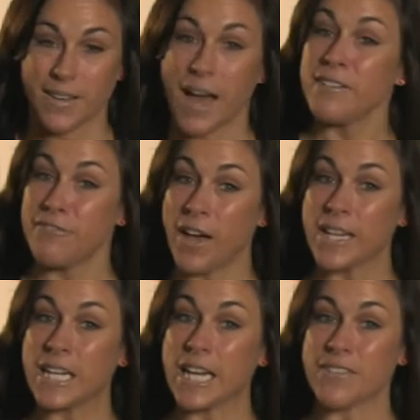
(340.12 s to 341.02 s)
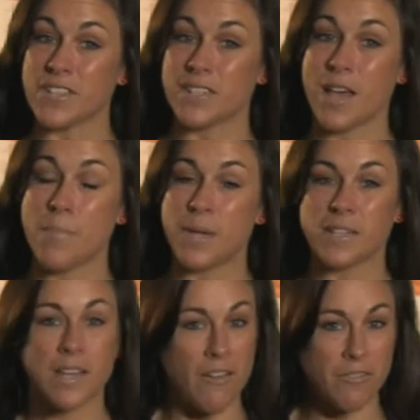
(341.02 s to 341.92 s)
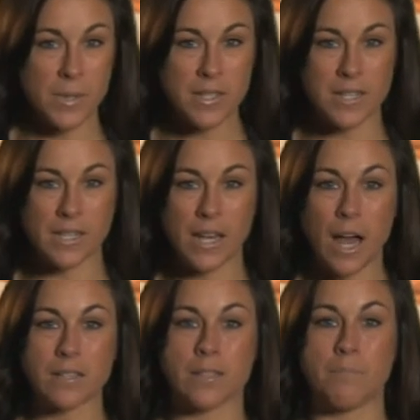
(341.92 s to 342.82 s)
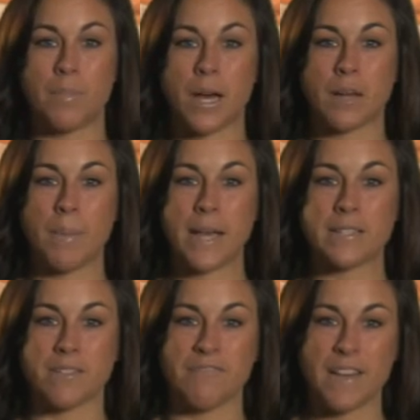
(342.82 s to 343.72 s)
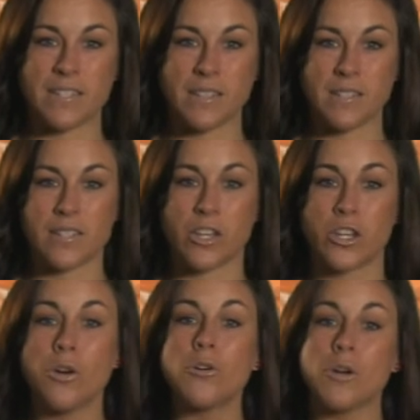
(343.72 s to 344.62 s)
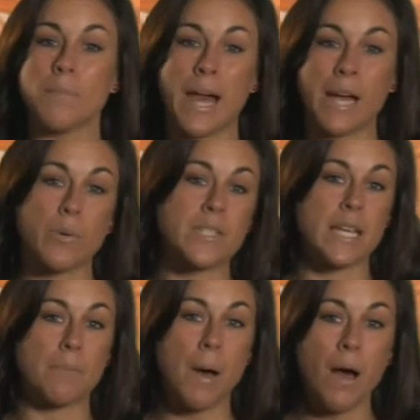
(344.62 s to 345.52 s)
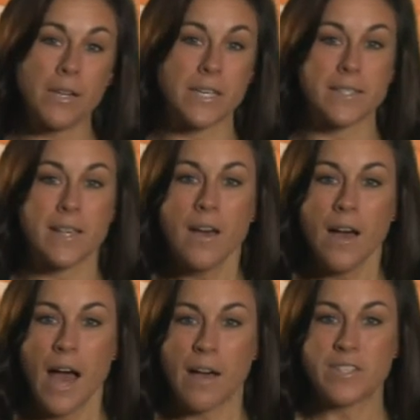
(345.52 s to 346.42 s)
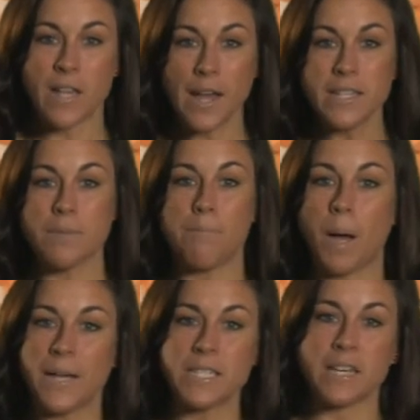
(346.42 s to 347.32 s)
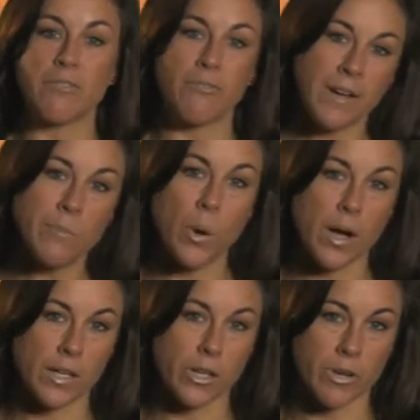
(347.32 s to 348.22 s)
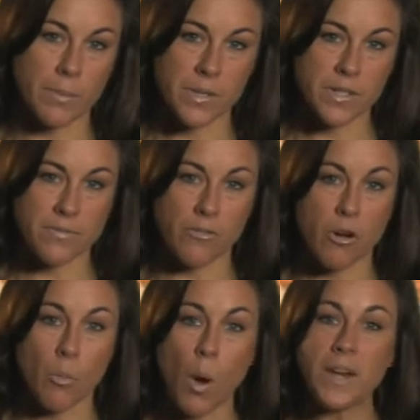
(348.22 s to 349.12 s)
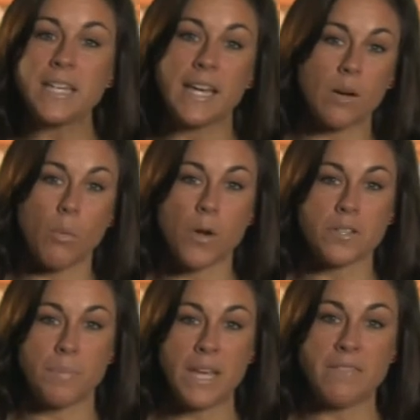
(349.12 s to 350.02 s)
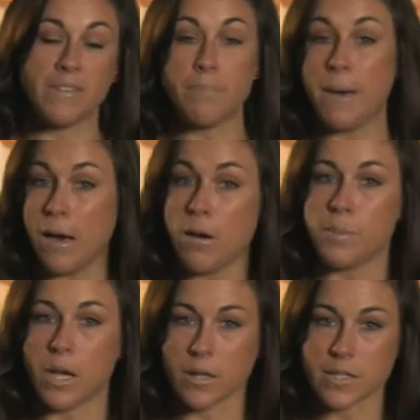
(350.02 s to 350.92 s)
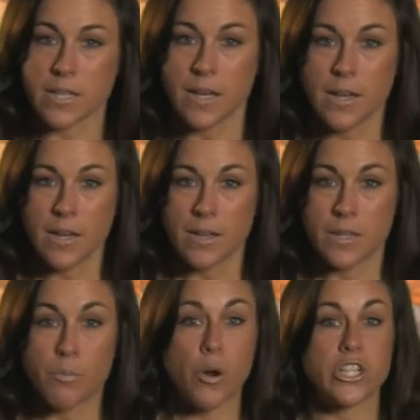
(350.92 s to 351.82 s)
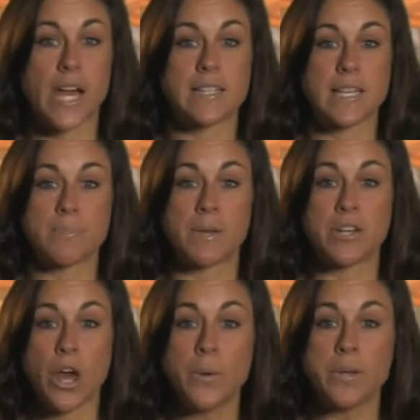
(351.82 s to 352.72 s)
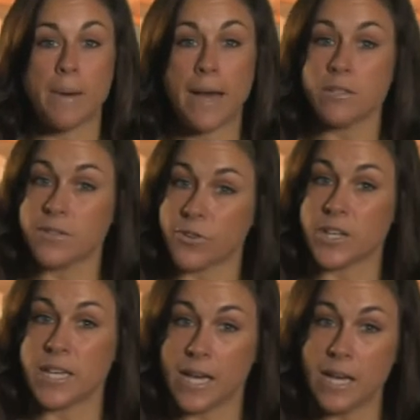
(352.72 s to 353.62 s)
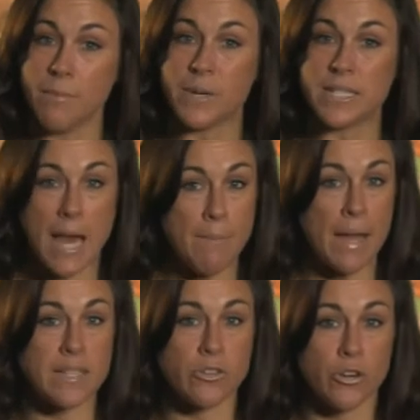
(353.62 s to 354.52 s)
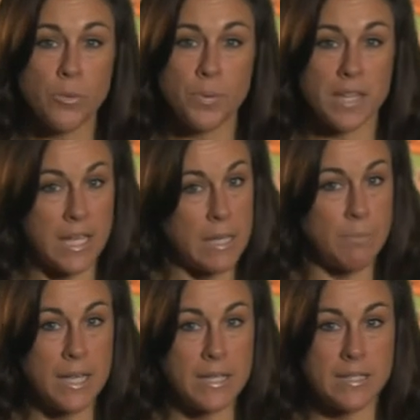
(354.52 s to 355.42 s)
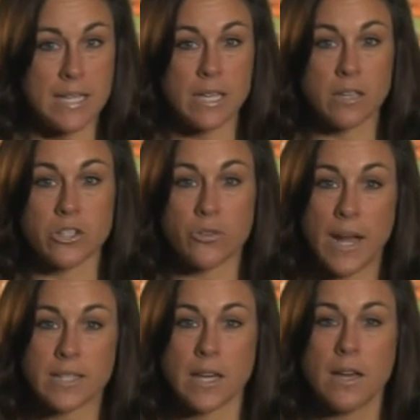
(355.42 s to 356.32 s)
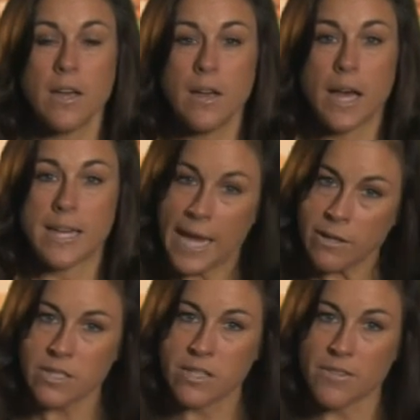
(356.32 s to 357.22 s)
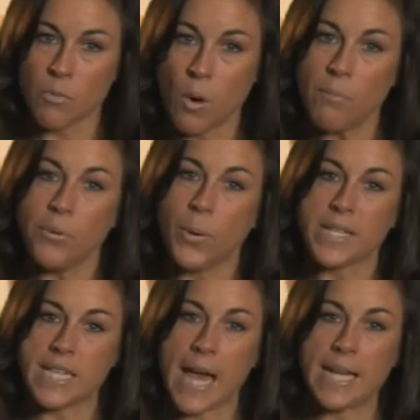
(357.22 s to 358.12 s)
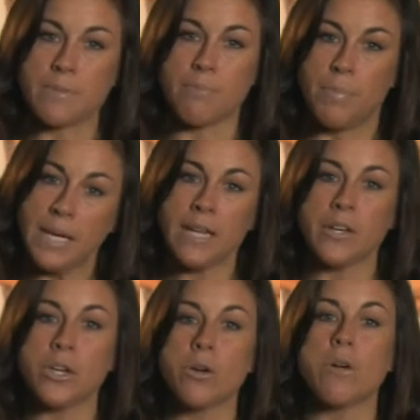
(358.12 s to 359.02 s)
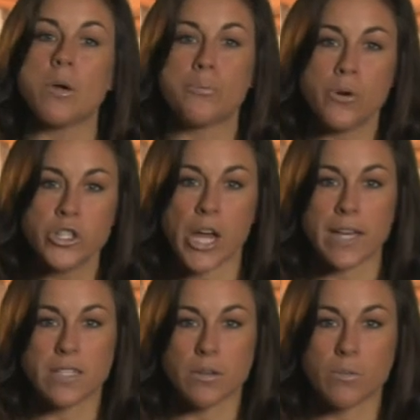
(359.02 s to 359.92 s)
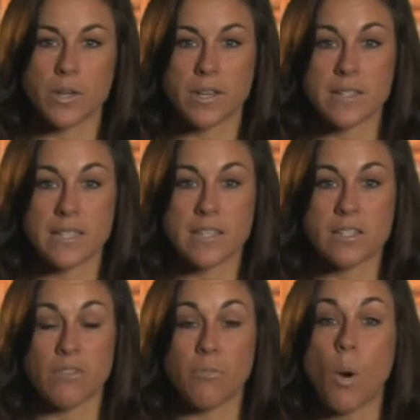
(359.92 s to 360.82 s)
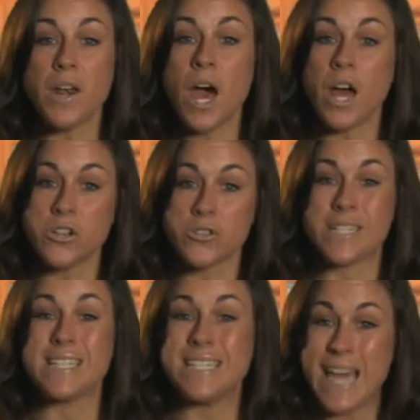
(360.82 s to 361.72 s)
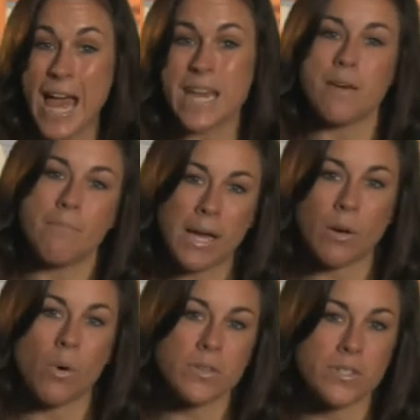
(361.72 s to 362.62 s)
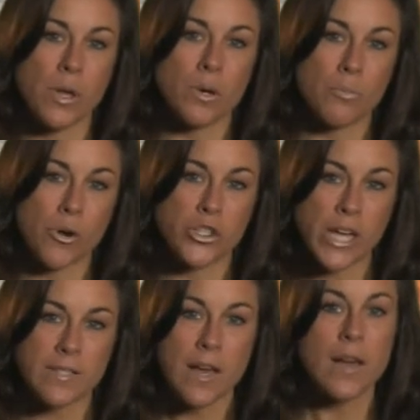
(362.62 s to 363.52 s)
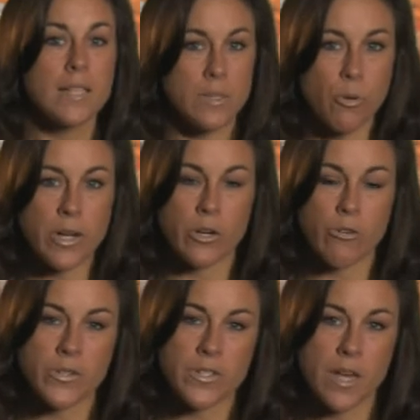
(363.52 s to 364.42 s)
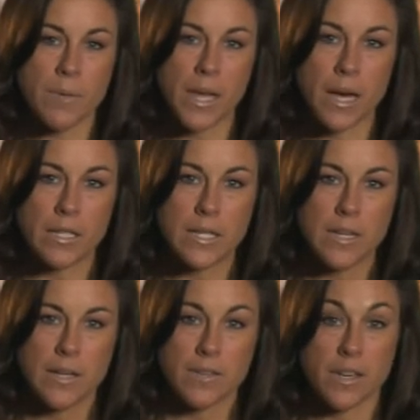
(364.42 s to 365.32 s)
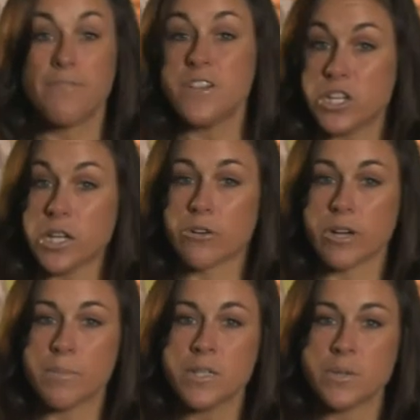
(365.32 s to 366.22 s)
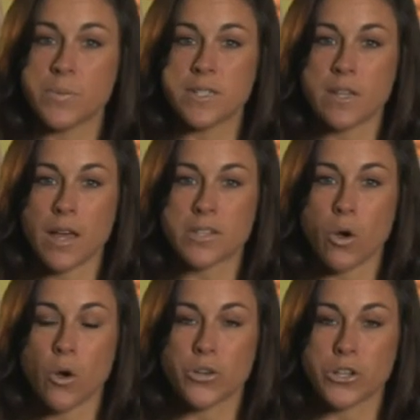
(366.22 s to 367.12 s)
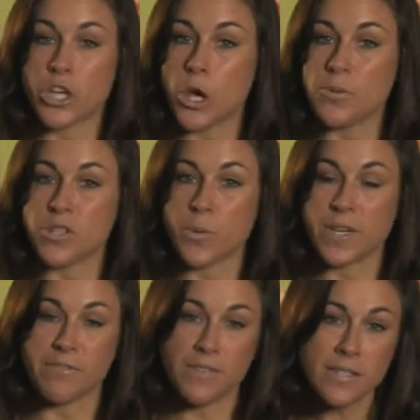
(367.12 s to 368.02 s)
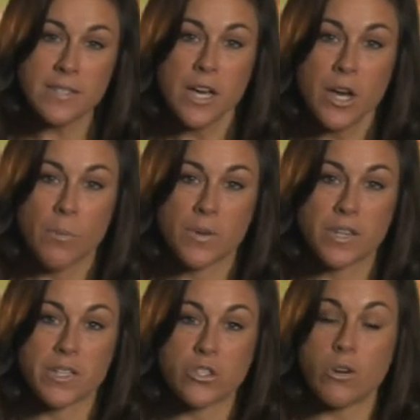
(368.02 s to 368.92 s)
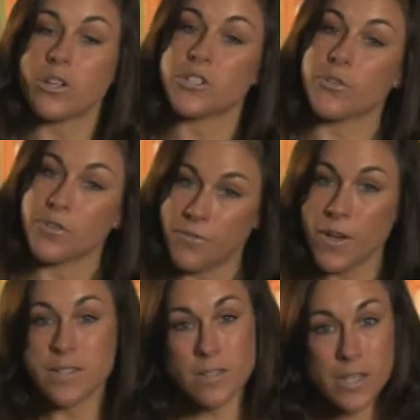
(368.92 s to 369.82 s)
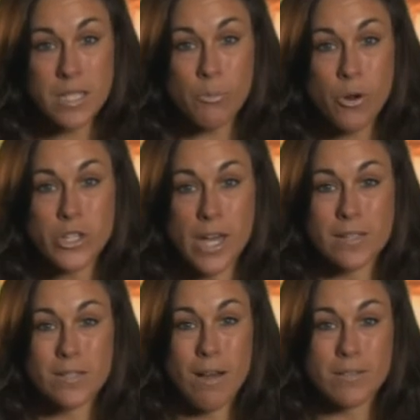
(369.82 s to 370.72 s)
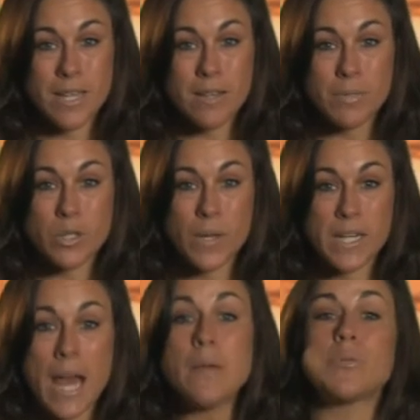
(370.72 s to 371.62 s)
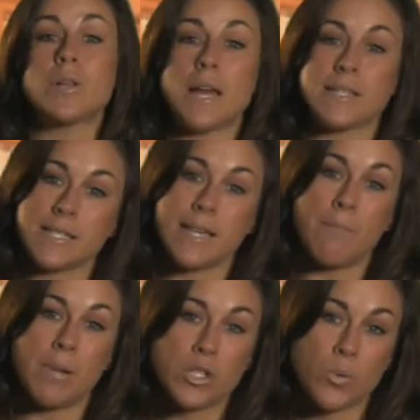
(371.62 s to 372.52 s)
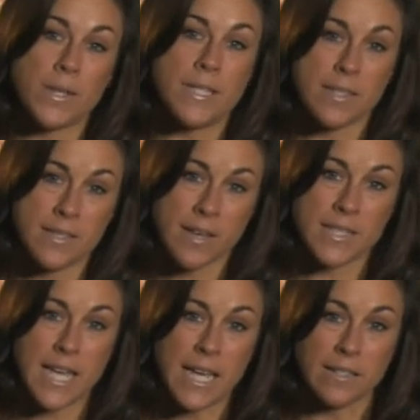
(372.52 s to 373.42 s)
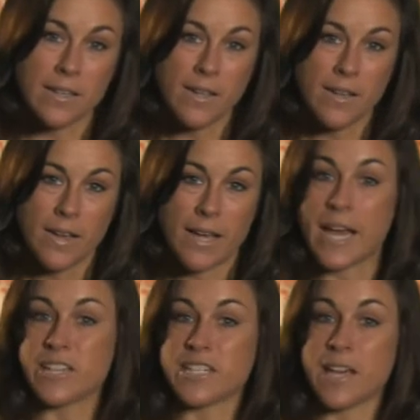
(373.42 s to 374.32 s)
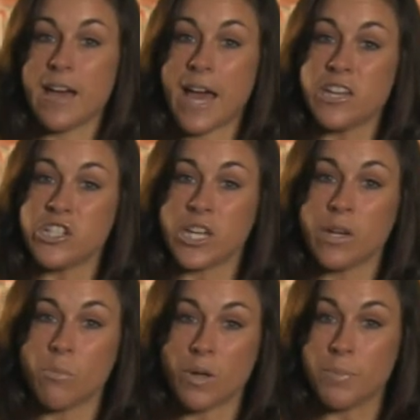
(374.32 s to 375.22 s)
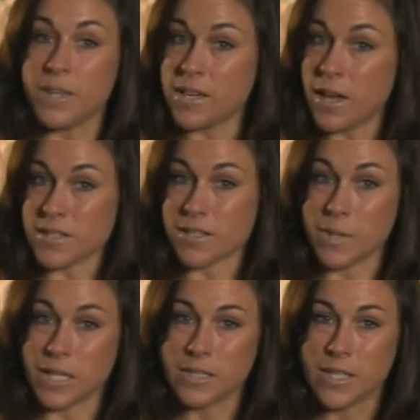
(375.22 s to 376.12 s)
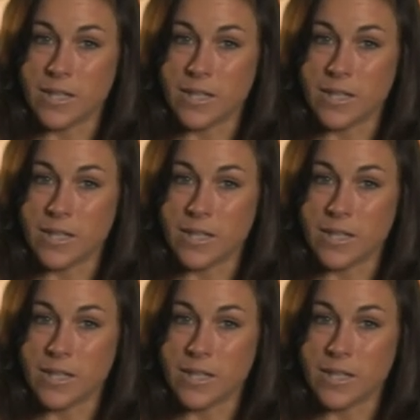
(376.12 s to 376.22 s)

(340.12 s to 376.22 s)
And finally, the Serbian government and Luxembourg based investor Securum Equity Partners have signed a binding framework agreement for a one gigawatt PV power plant. The project has been known about for a year, but MX Group, the EPC contractor, announced that the 1.8 billion euro project would consist of 110 megawatt solar projects spread across Serbia. The official agreement was signed on October the 25th, with construction on the first 30 projects starting between April and December 2013. Alexia Energy will be the customer.